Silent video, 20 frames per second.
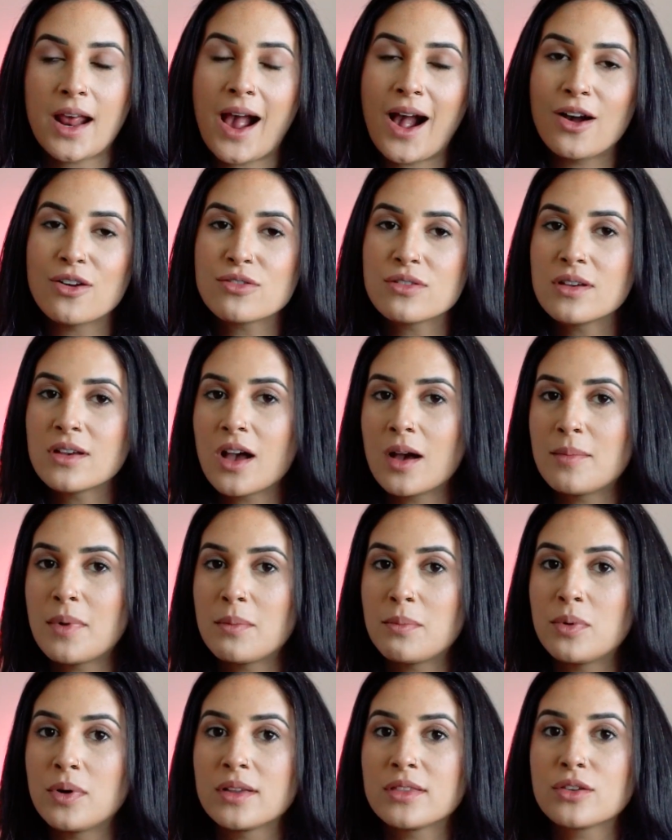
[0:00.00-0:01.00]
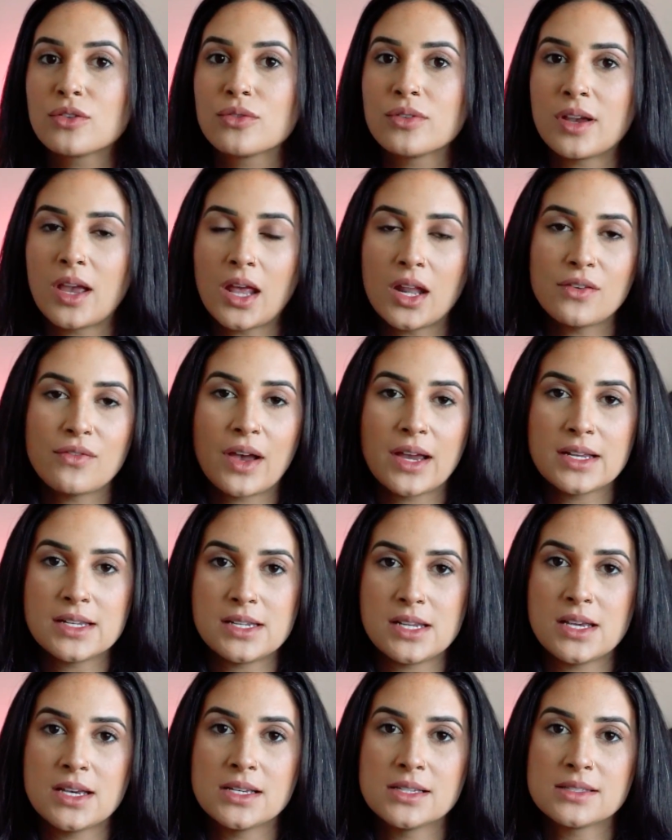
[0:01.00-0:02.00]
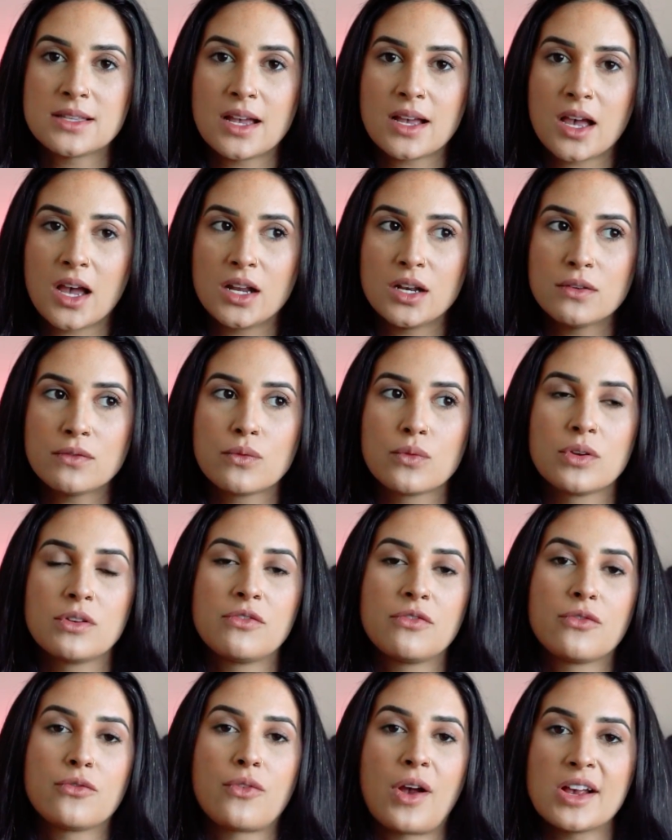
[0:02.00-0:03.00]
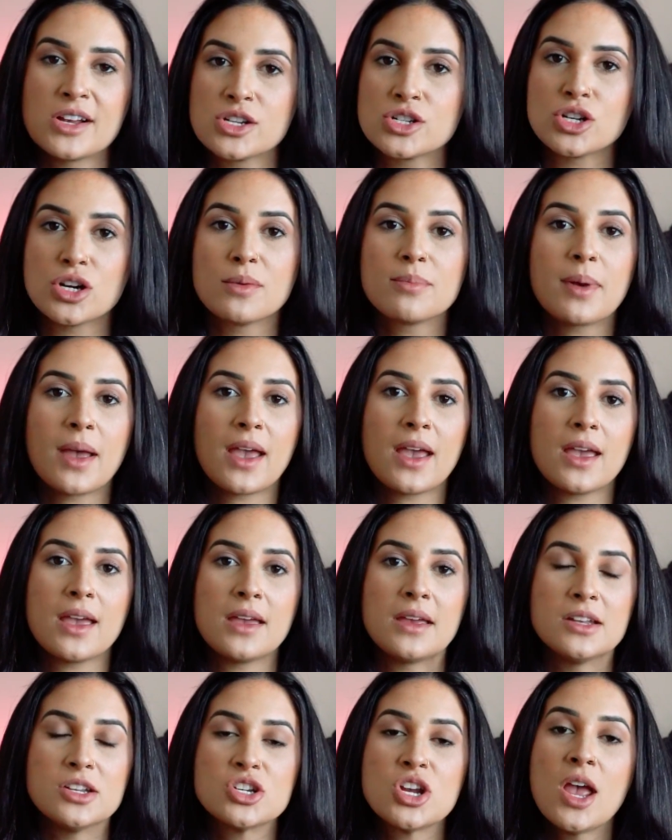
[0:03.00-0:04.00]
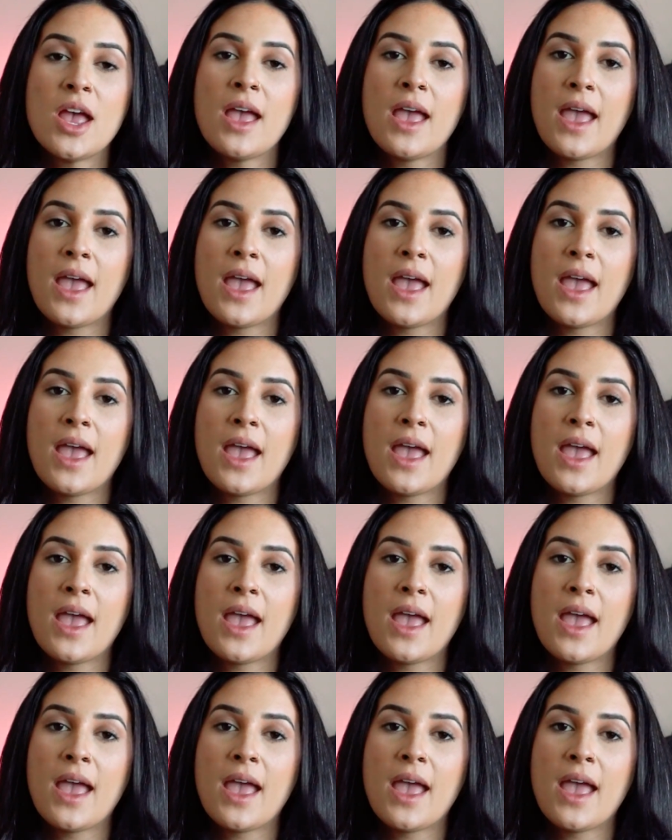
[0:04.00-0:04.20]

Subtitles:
how you can come up with creative ideas that kind of refresh your page